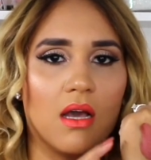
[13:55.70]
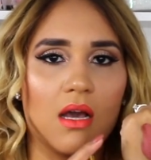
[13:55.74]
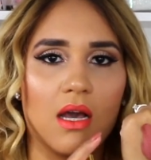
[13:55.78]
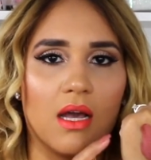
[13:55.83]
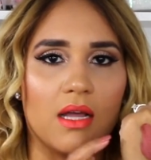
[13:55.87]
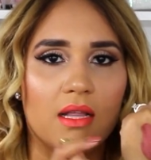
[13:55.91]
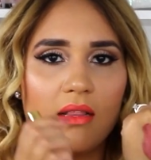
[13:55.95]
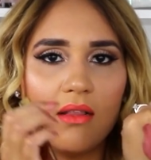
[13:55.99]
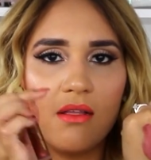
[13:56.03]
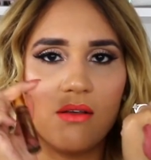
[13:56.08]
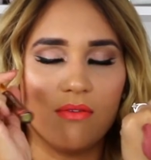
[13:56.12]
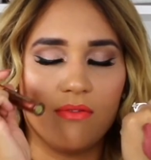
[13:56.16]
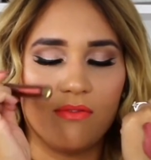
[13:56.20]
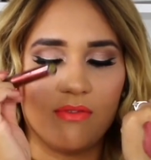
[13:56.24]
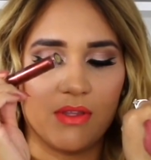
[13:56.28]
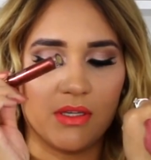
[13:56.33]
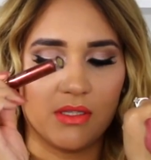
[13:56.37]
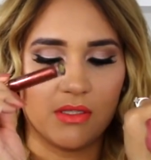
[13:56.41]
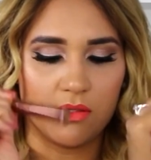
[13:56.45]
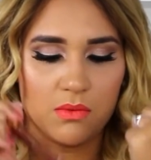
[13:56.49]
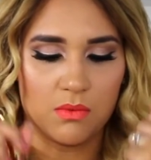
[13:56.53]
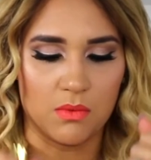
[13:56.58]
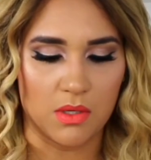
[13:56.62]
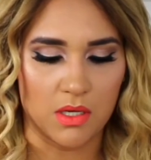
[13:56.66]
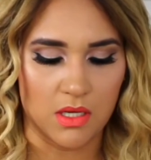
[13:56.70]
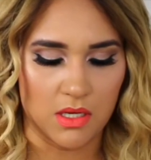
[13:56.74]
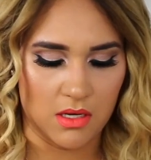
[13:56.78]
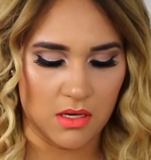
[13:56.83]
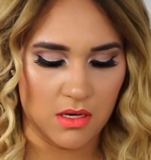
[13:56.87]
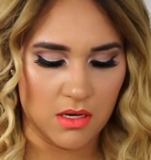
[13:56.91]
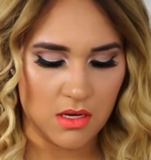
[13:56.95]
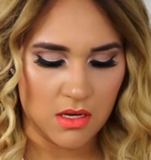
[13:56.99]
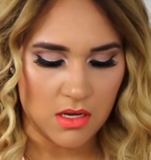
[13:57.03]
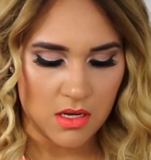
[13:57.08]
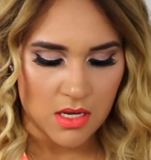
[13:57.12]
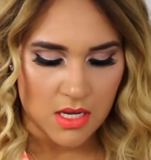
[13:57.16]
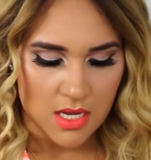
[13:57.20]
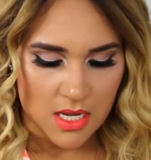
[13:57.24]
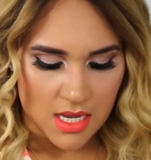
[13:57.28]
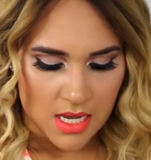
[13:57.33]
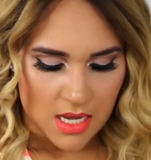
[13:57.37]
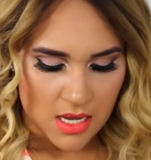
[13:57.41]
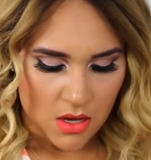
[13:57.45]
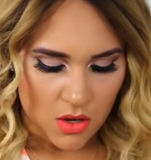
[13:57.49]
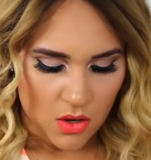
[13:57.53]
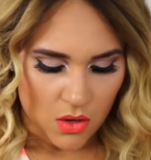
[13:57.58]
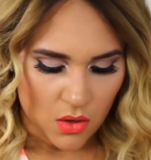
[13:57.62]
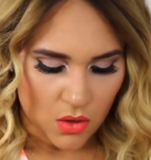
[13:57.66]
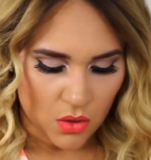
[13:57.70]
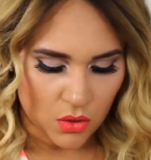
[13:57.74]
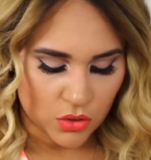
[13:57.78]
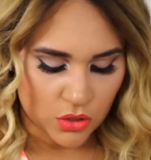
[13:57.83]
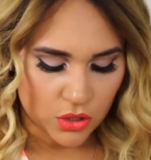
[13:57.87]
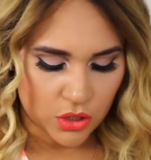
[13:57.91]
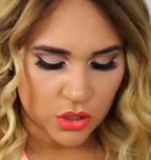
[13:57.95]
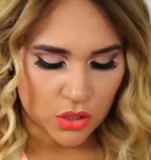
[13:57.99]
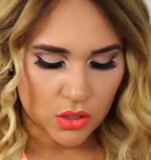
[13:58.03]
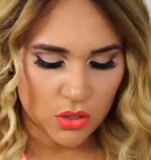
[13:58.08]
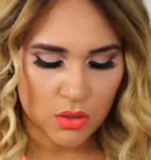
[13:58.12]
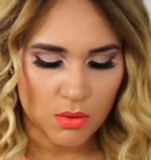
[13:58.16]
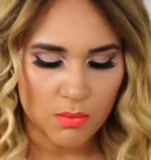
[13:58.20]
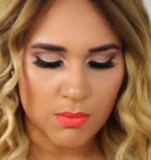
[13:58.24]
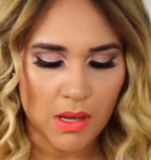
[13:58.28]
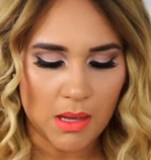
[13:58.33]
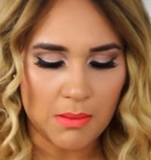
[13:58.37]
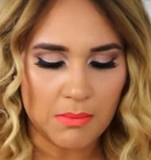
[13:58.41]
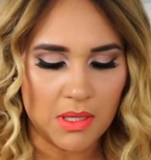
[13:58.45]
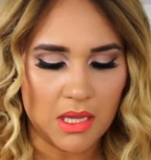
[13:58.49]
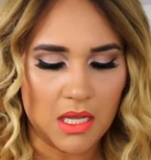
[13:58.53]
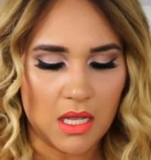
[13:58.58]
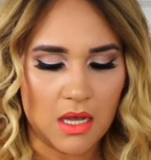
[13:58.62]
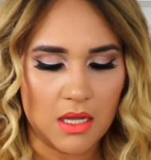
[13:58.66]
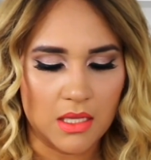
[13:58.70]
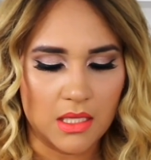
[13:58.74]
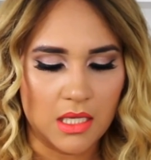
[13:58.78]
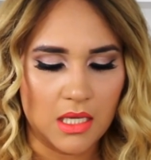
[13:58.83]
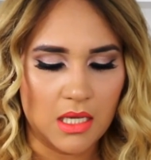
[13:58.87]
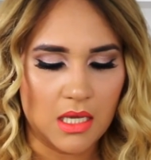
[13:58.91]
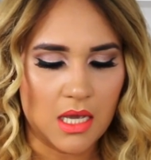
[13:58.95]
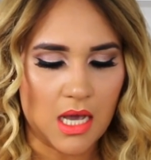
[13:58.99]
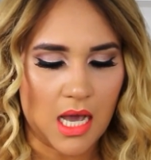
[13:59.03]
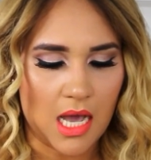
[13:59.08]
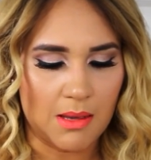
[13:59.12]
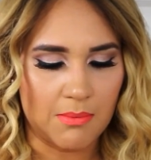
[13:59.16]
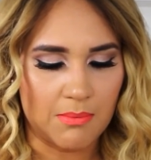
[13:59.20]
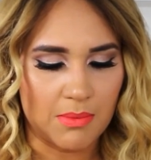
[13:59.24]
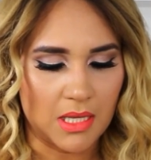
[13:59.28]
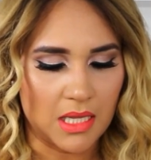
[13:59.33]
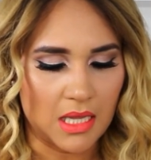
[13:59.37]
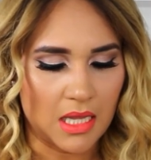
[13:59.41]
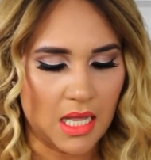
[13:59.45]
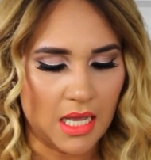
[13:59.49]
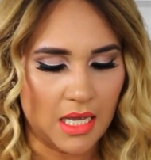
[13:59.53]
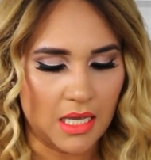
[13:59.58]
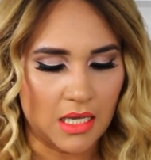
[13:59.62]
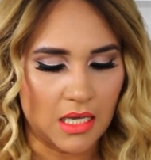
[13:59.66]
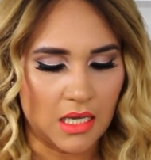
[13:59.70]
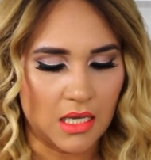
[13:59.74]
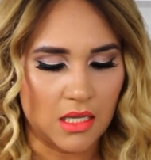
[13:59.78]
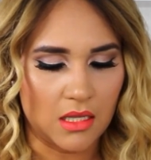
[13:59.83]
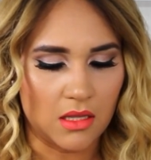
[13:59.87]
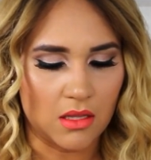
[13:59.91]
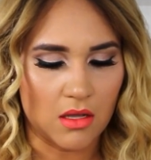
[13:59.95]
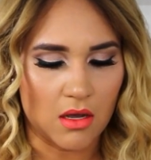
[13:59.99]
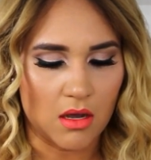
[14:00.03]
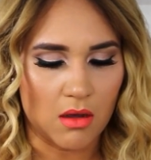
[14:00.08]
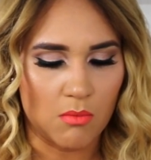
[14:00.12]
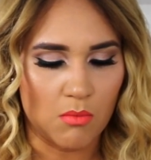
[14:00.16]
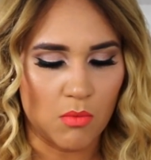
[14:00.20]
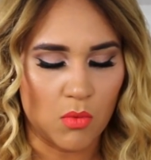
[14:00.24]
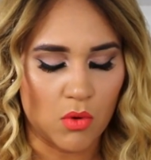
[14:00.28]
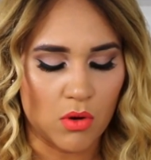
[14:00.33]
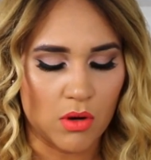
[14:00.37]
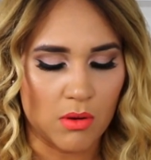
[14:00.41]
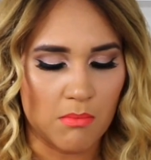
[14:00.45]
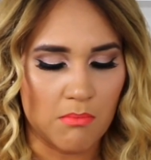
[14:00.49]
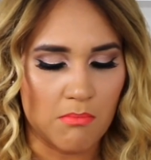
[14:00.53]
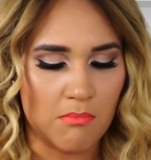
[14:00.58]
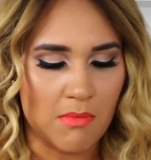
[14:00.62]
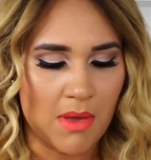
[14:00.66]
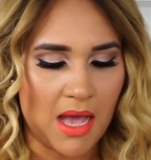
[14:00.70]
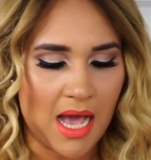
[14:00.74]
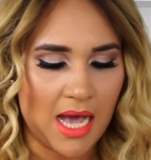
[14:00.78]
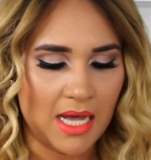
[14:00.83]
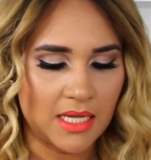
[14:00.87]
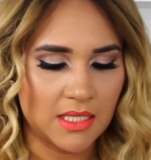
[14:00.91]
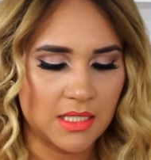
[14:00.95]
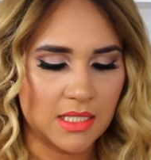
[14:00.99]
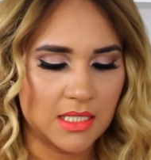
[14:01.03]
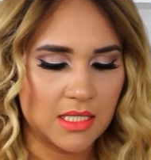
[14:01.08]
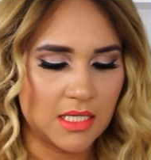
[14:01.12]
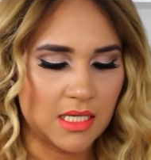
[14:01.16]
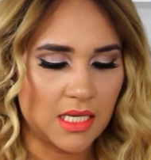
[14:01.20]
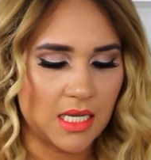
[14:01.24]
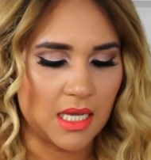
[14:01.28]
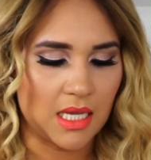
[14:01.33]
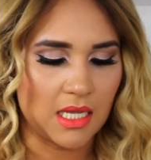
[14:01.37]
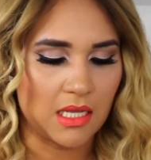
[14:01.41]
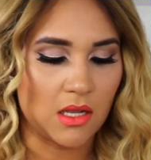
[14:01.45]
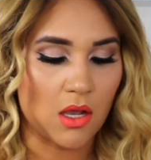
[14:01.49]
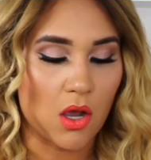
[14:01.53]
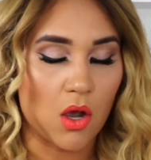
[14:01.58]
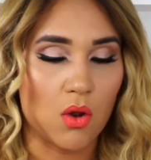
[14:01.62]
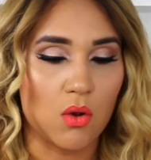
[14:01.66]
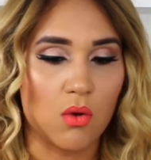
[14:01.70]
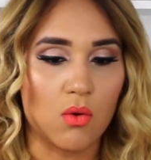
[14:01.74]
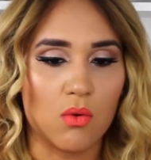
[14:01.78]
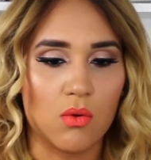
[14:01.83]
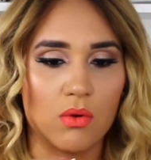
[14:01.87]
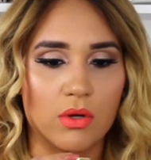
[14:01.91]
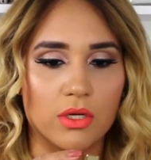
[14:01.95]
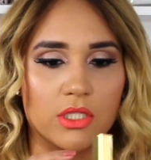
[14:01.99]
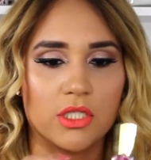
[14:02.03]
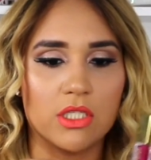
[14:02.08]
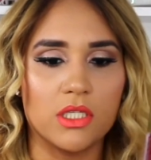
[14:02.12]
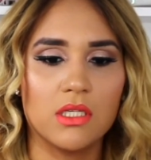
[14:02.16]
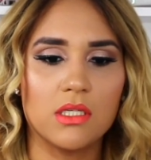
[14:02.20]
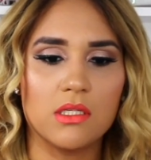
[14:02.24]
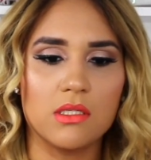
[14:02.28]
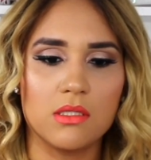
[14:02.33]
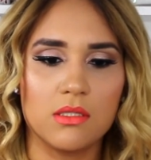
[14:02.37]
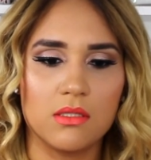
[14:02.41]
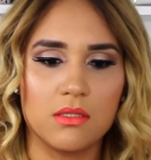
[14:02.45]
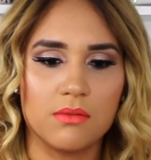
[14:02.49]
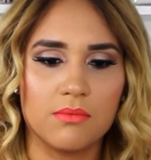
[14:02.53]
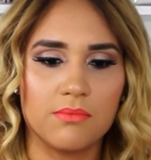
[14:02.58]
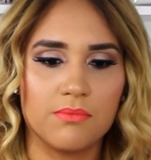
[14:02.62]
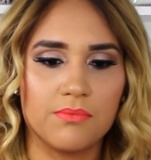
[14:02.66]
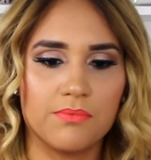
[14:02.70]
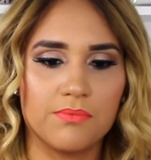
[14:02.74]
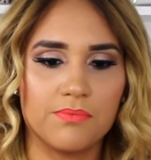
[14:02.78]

I love this one. Also by Milani, I've been liking the Amour Matte in Gorgeous.